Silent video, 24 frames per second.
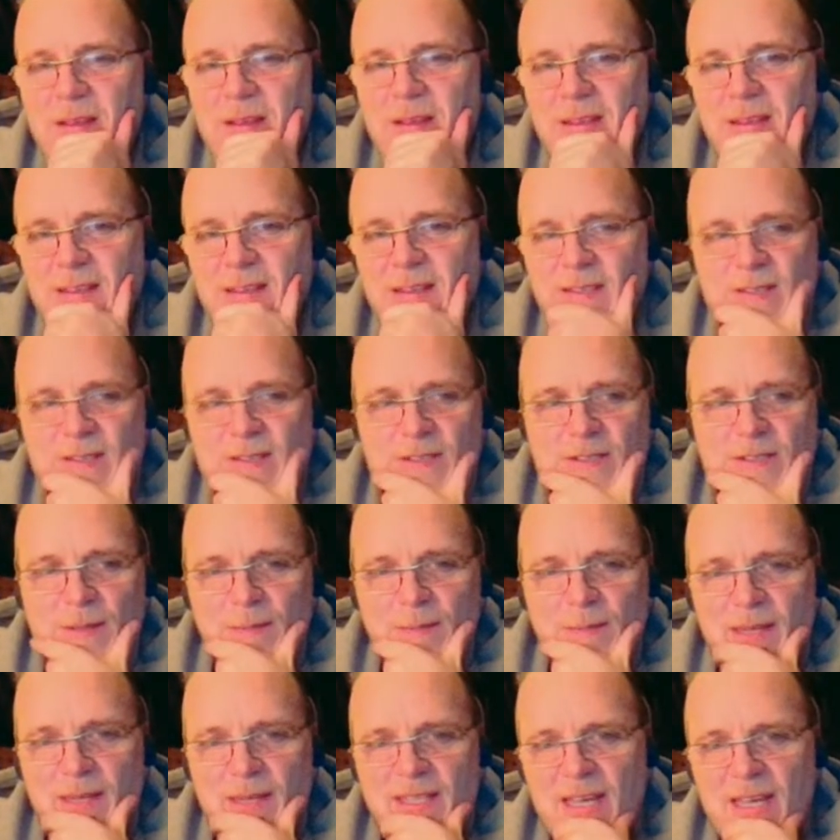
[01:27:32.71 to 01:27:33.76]
So something
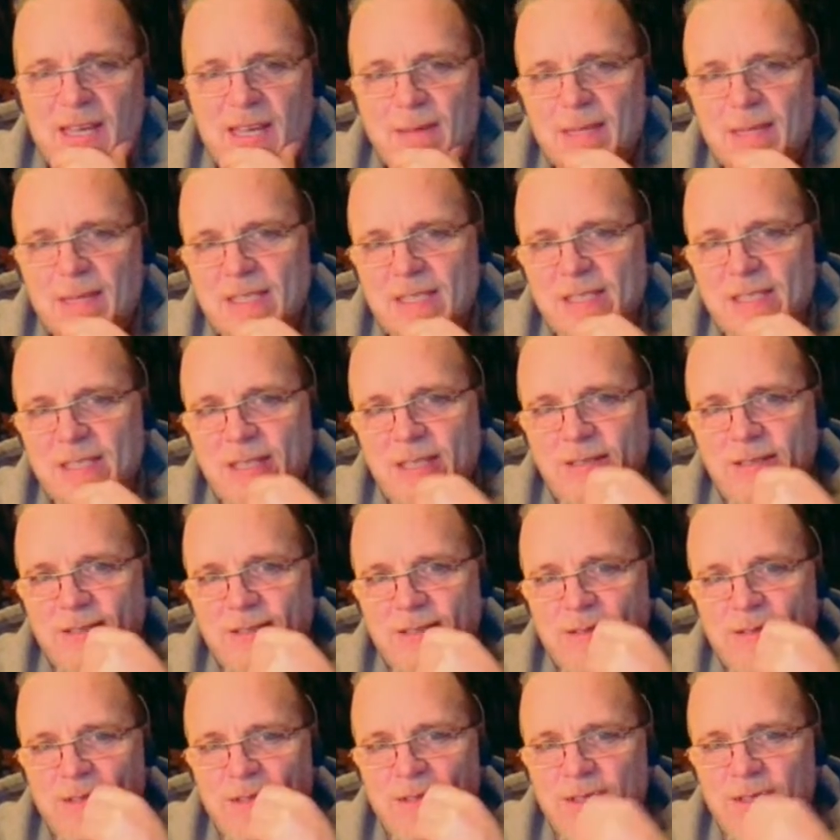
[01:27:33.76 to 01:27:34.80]
like that makes sense.
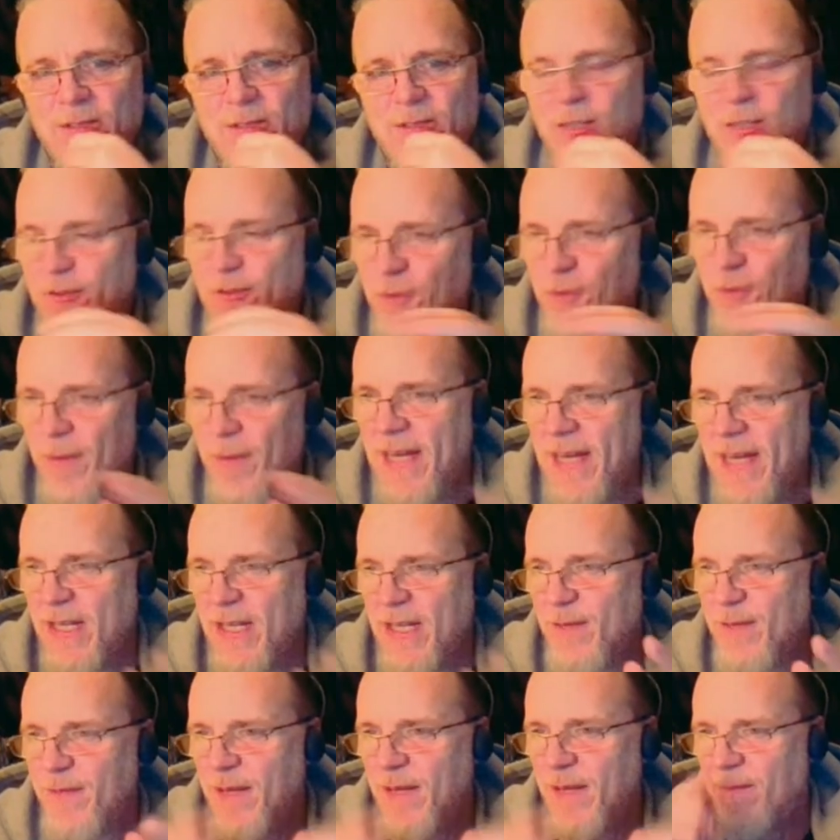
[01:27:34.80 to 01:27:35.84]
So your traumatic
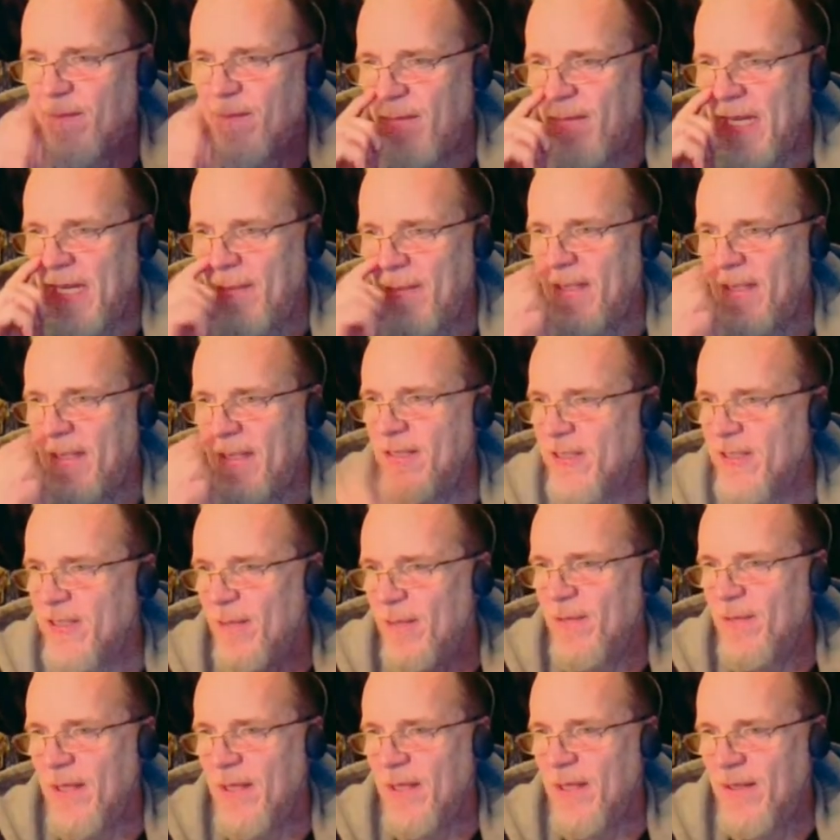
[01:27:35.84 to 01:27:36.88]
event maybe is
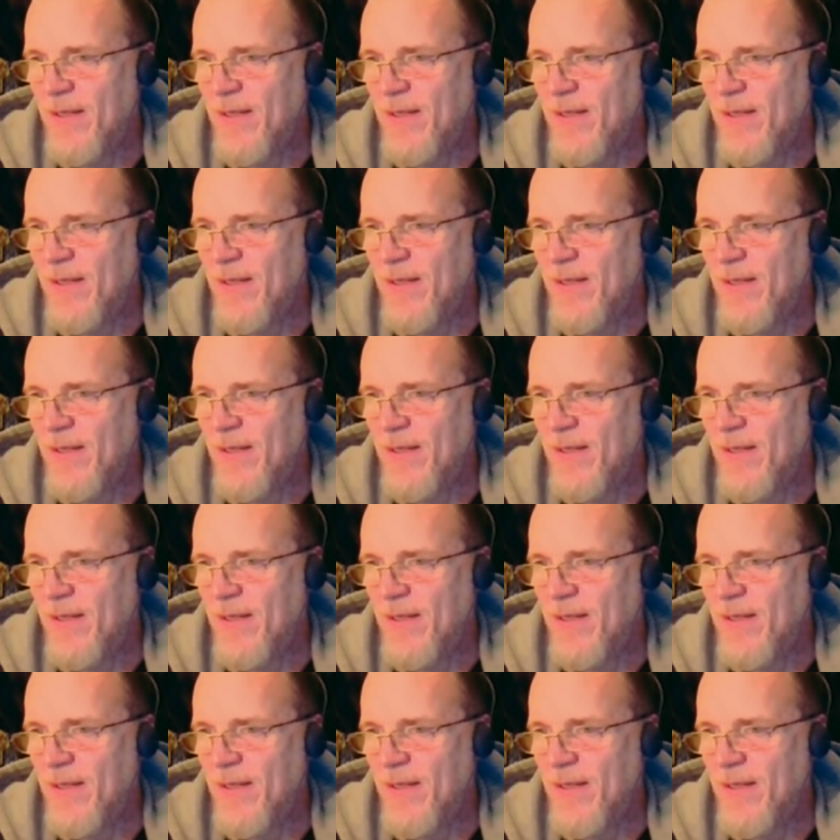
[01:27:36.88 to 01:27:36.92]
something you